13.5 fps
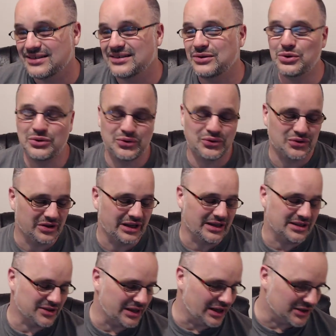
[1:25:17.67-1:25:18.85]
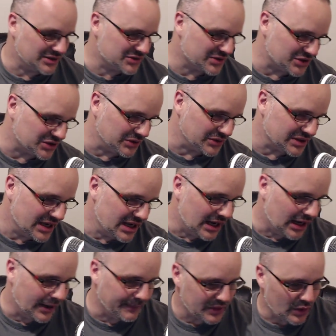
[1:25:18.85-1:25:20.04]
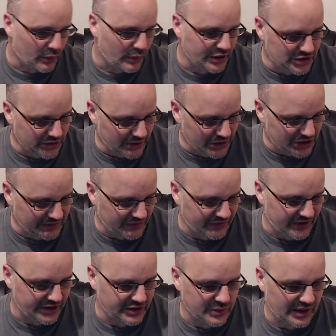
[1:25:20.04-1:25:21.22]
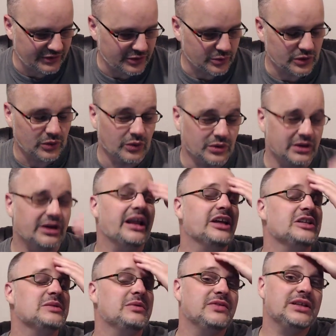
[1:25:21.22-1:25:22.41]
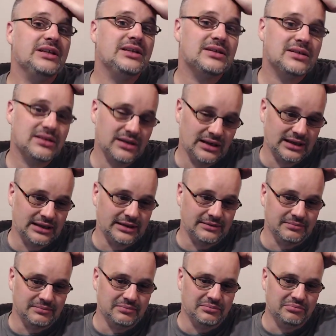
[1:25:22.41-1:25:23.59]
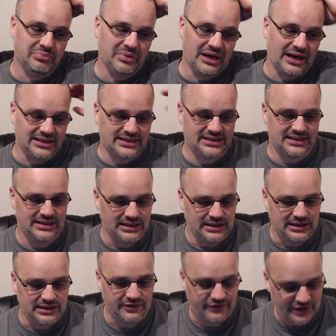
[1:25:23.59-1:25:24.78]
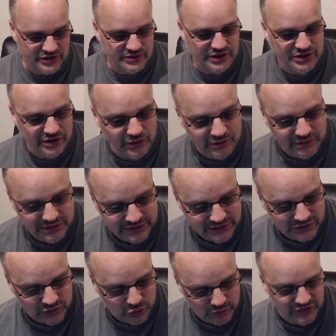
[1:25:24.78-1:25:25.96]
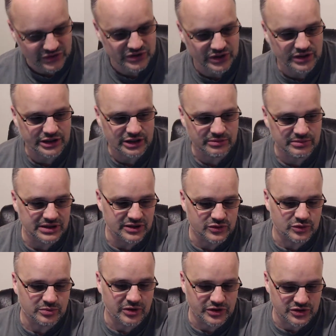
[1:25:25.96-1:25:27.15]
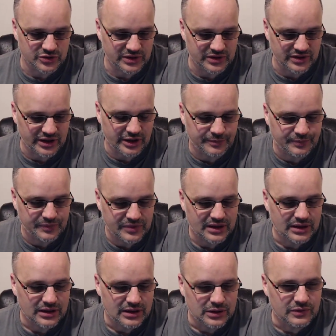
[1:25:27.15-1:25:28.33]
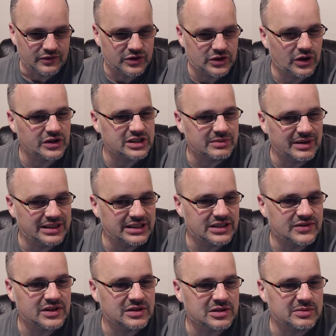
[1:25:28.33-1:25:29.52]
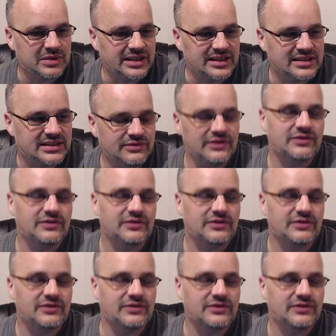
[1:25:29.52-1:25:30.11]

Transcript: Oof. Okay, so yeah, stretch goals. Um, we do actually have the figures. We'll have to record an announcement for this. Um, but the first stretch goal is almost certainly going to be this repository thing have got some ideas for some other stuff.